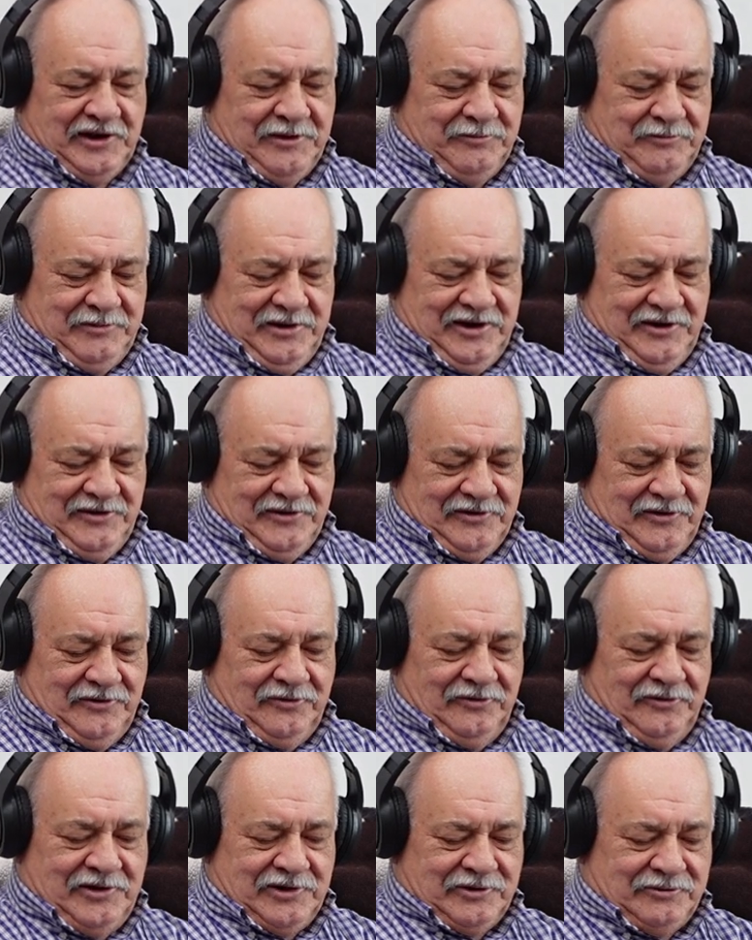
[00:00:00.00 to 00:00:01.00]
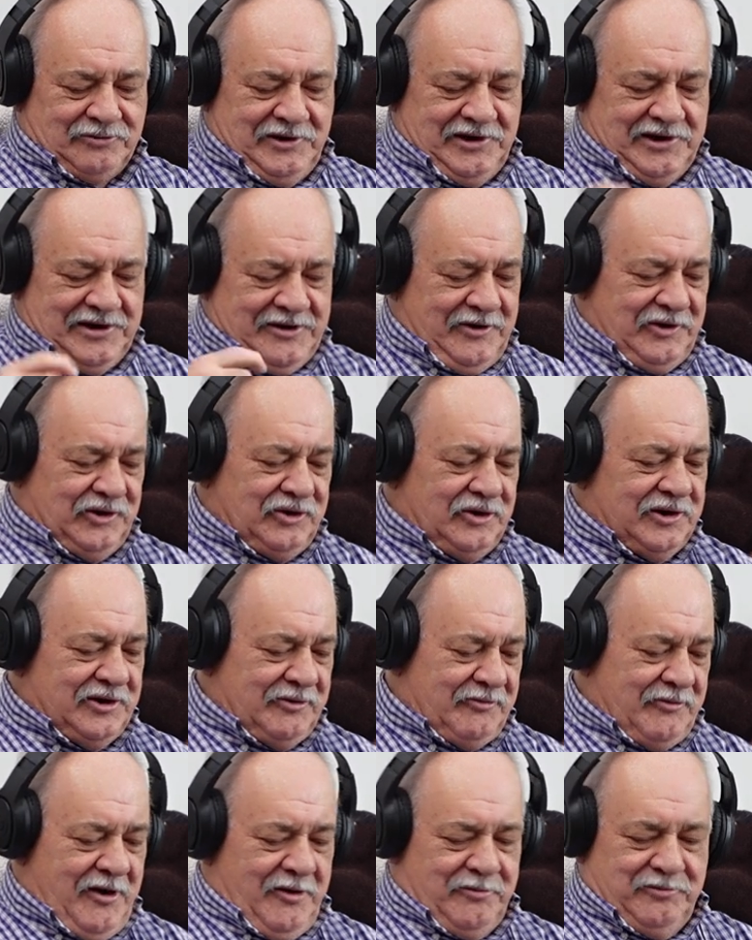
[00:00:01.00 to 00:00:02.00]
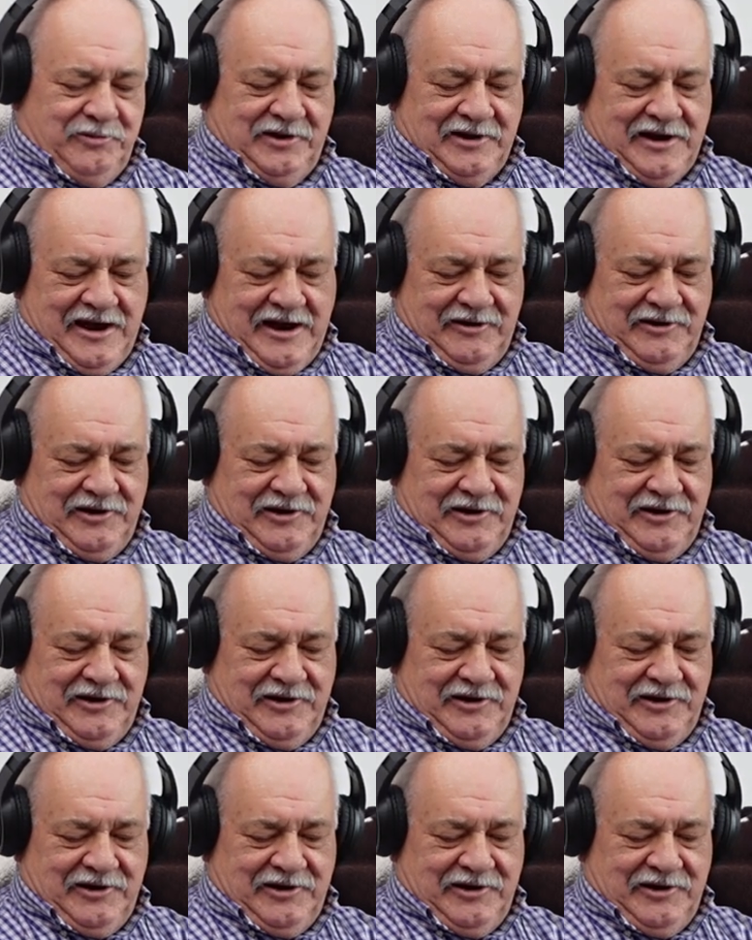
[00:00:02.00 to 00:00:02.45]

On me, you know, that's right now. I shouldn't have robbed you now.